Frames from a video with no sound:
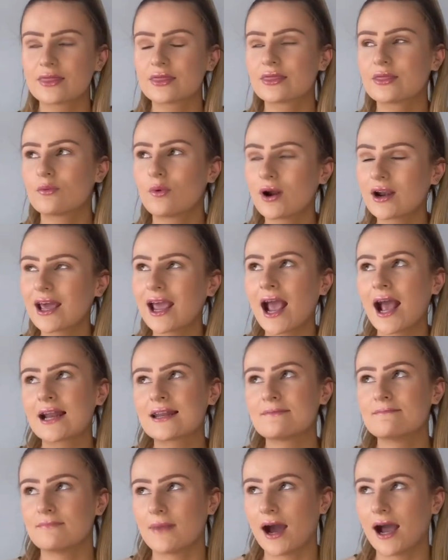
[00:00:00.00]
the one i had in
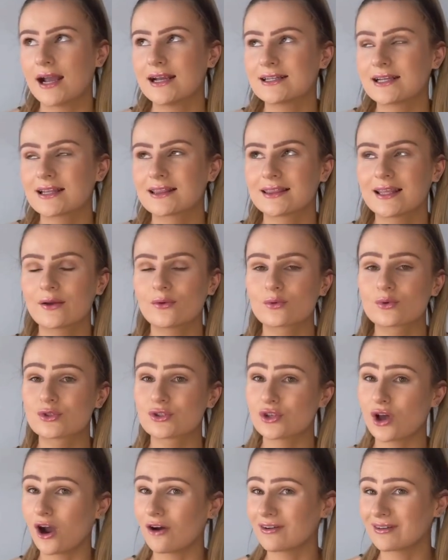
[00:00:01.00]
mind i think was
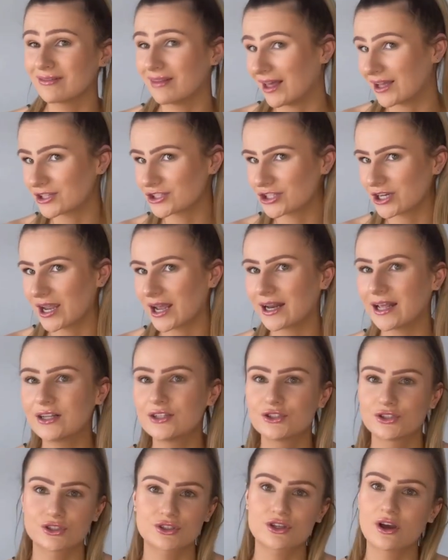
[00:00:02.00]
zara last year and i
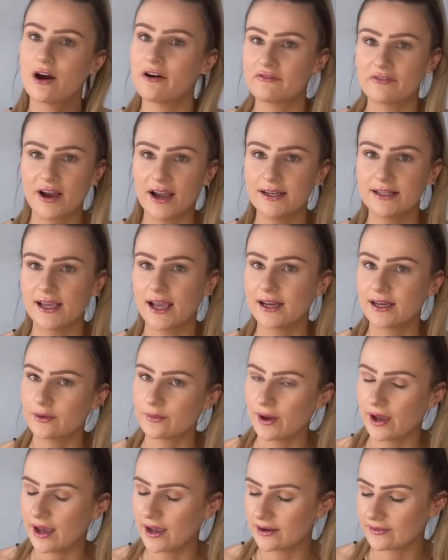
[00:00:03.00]
just can't find it
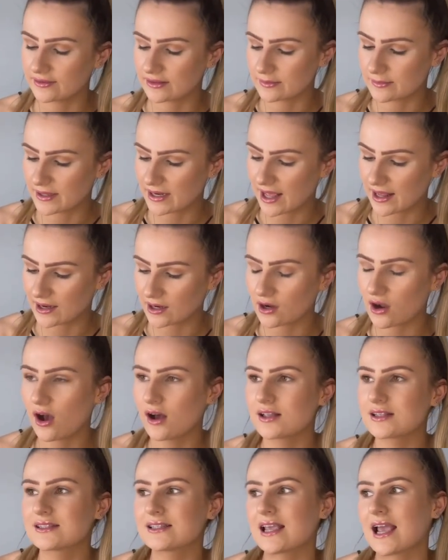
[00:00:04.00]
anywhere at the minute and i
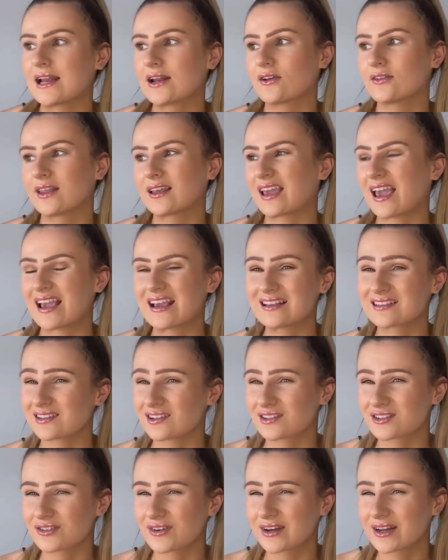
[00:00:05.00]
can't see any on like asos
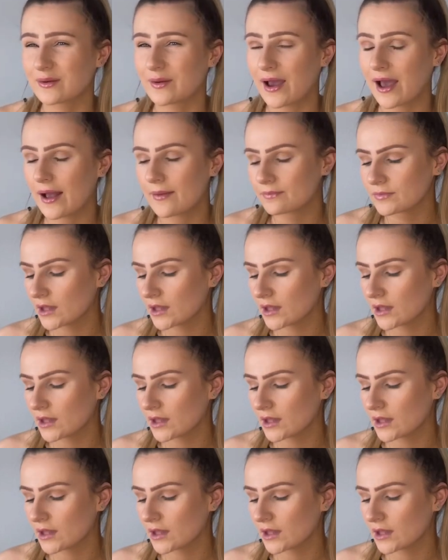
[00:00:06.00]
or anywhere